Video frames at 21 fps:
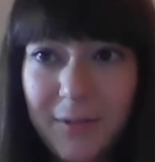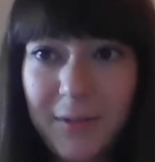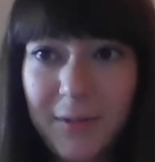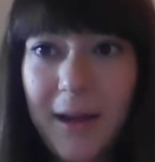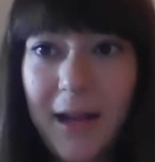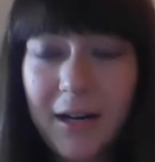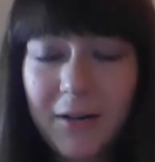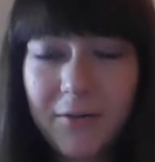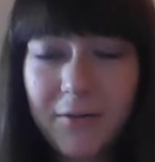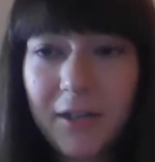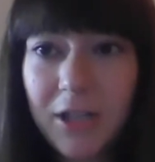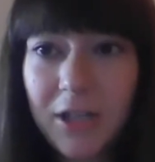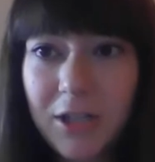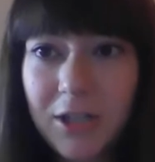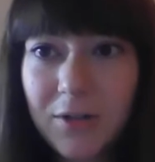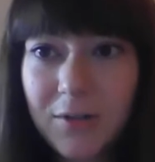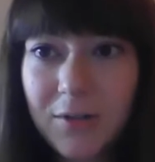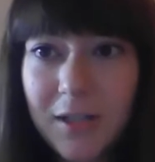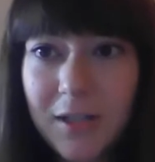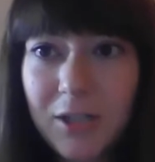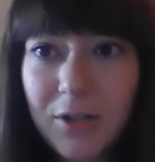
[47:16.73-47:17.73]
diplomatic
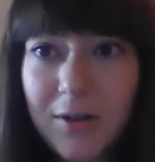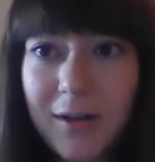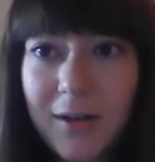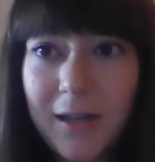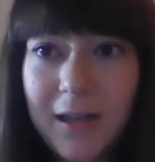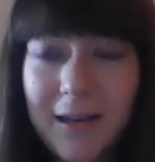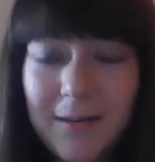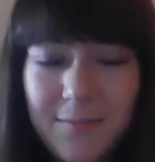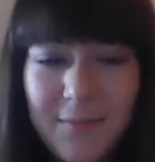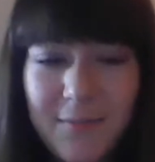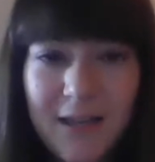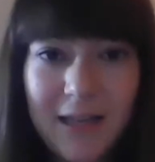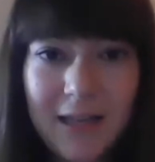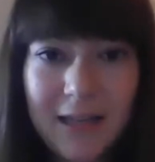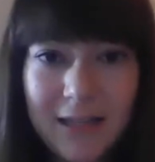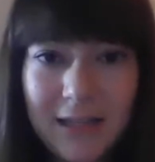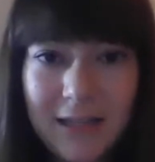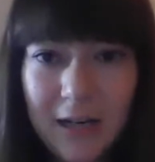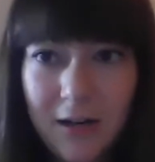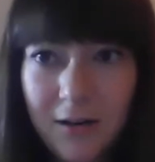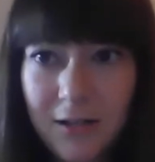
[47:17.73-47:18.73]
relations with Israel can be
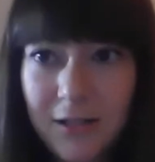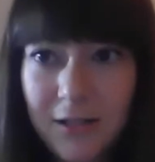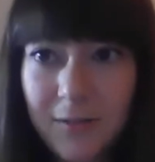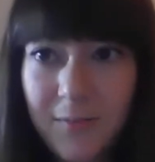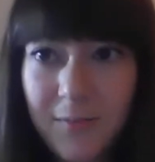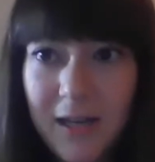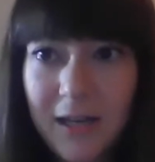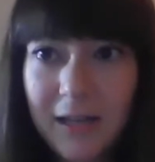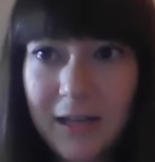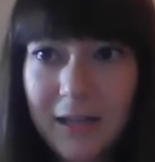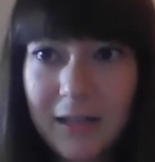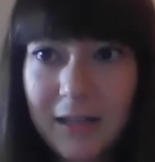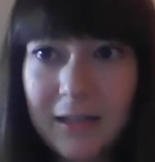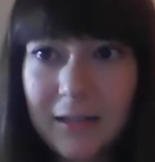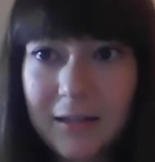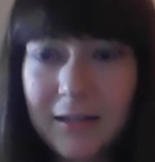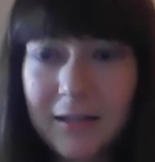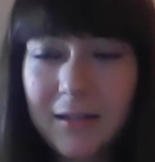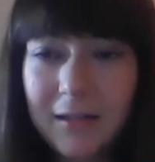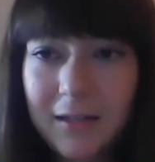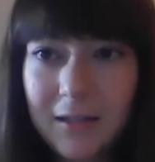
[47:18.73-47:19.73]
considered to be
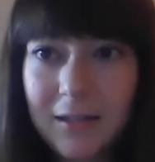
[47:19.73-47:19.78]
in